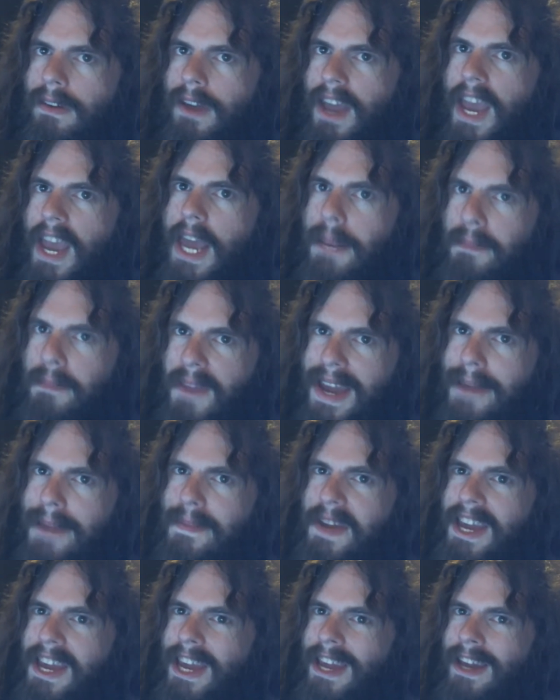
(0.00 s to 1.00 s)
And
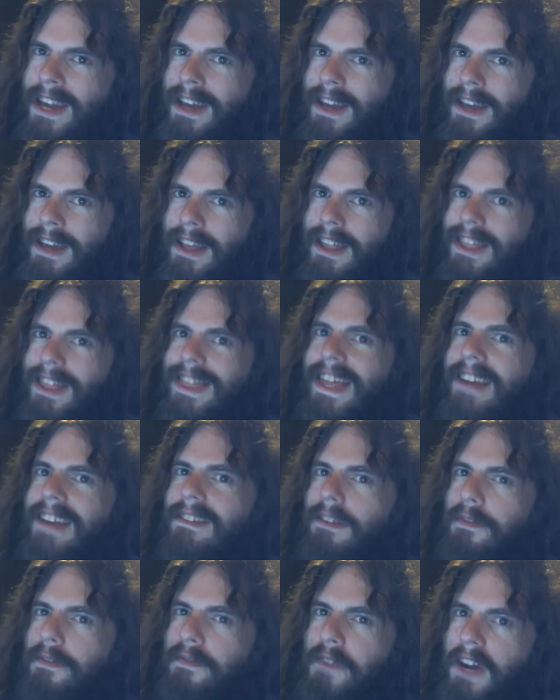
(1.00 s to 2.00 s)
maybe that's
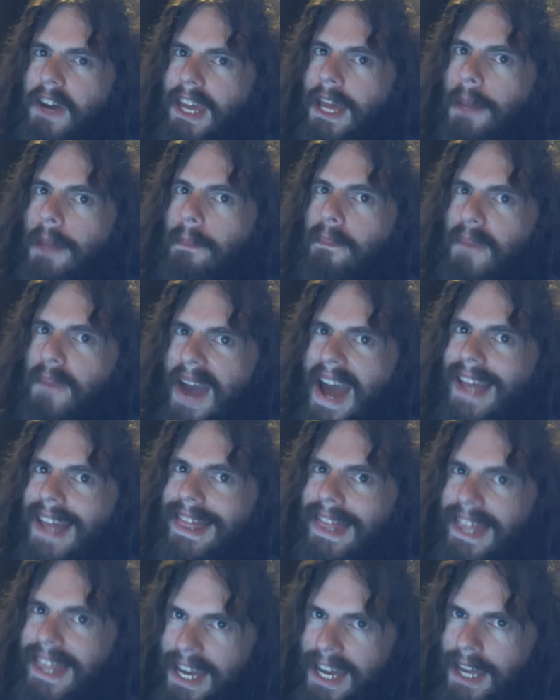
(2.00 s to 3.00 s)
a fucking bad
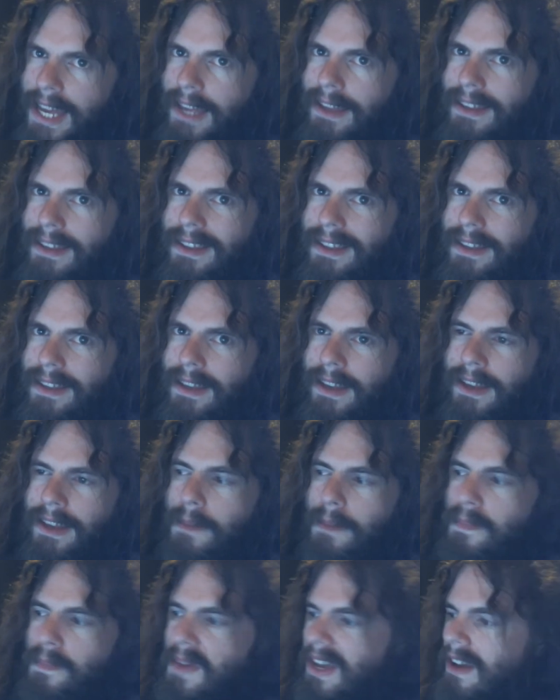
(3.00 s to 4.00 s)
thing.
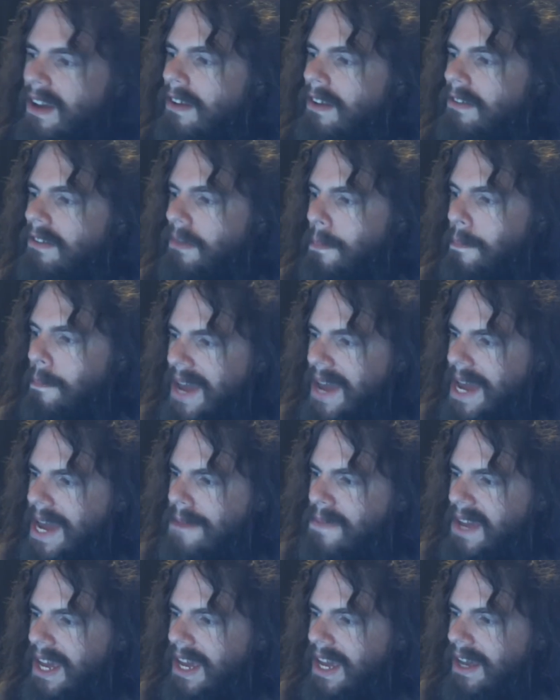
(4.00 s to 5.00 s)
Because
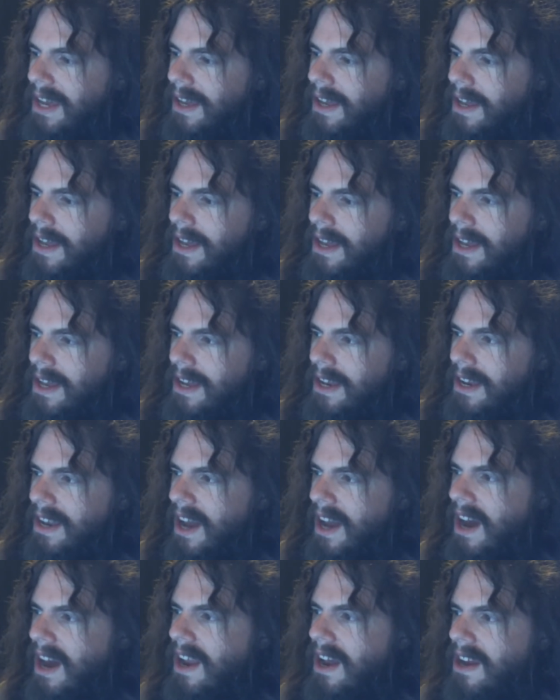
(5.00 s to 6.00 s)
maybe
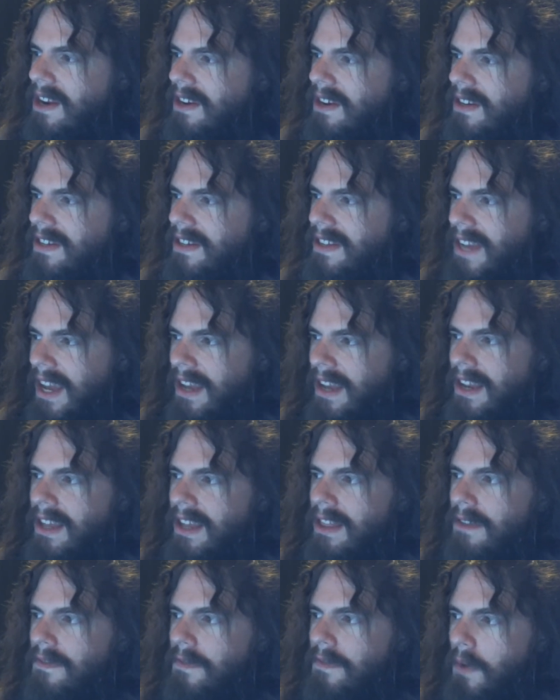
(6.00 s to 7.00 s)
not
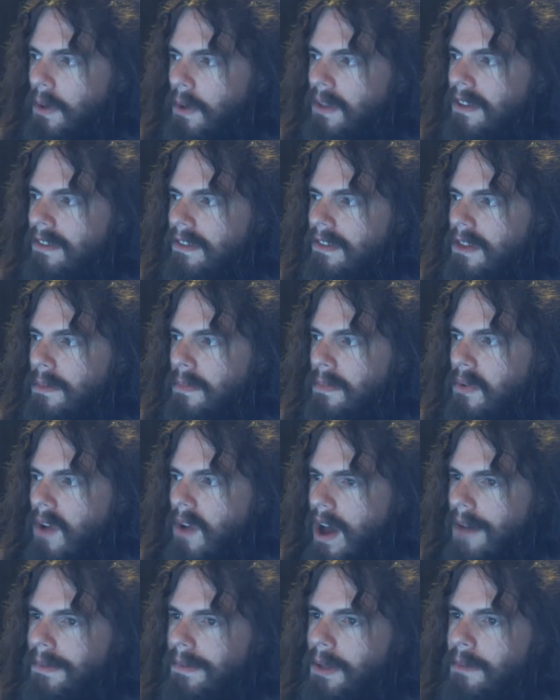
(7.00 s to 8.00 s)
understanding the fullness of the
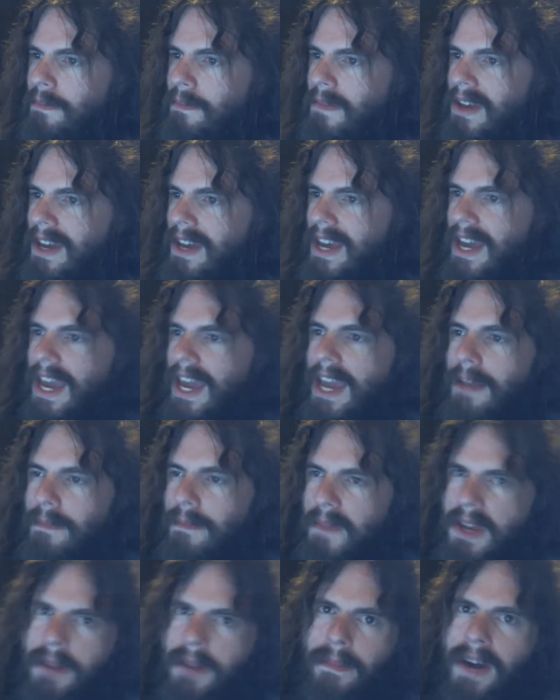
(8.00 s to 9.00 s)
problem and
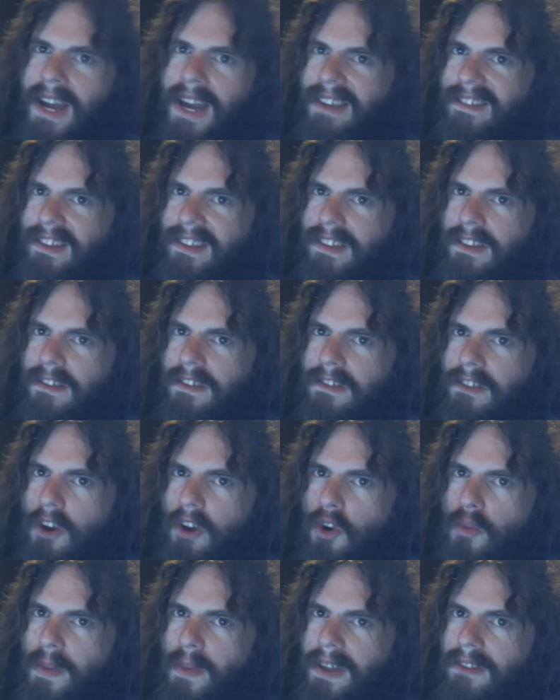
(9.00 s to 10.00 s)
minimizing the
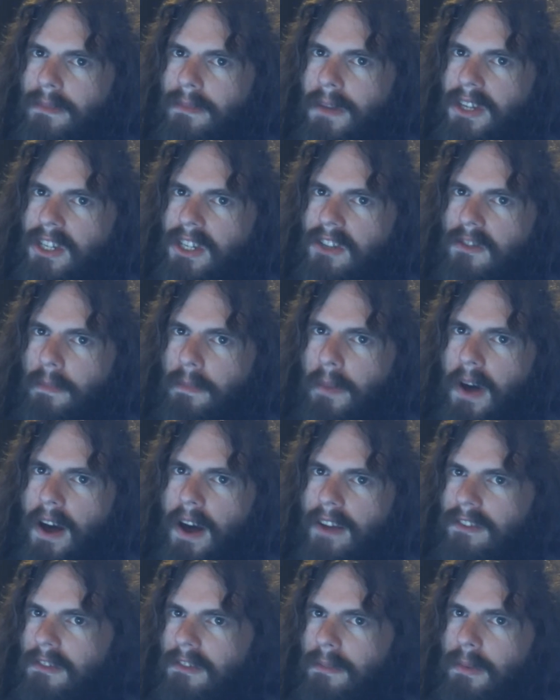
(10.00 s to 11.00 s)
scope as much as
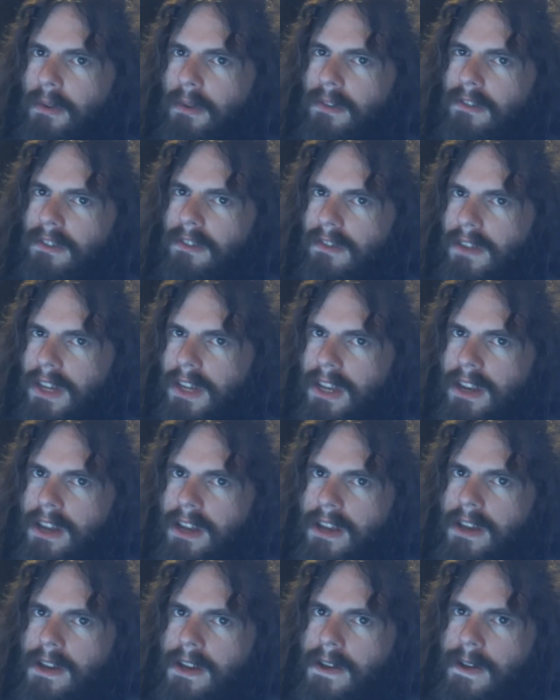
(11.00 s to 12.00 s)
possible so that
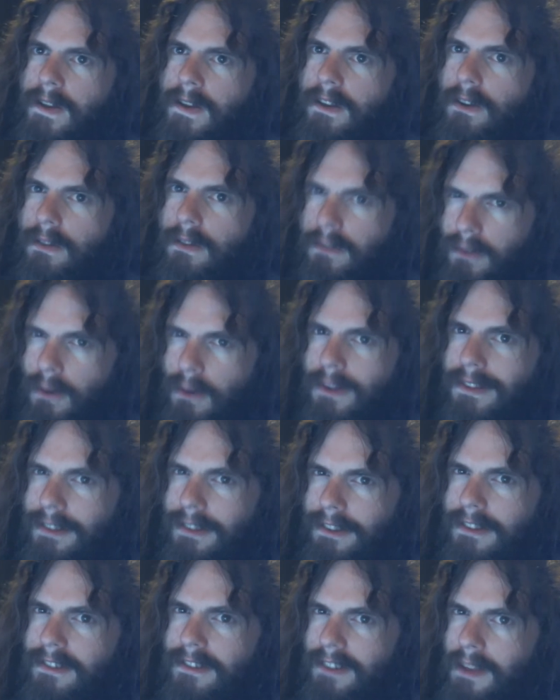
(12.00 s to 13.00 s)
your
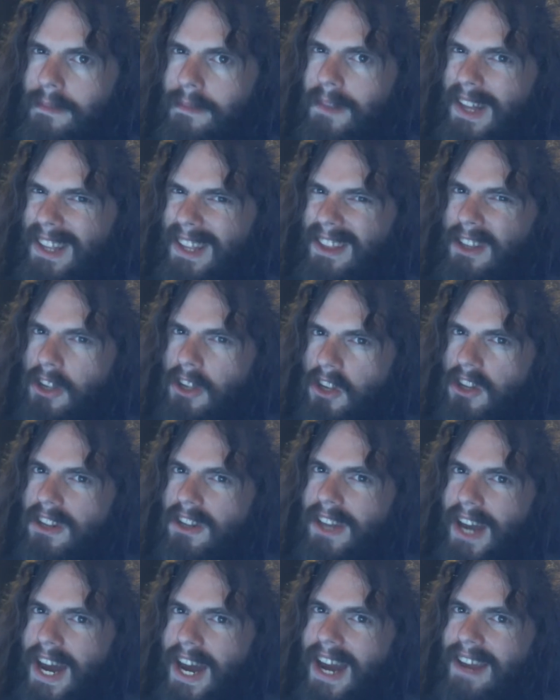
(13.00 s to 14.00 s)
sources seem like the good
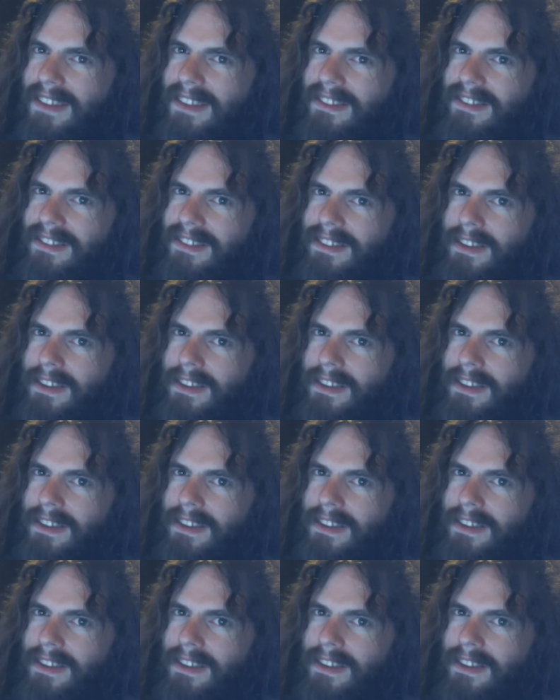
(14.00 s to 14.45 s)
guys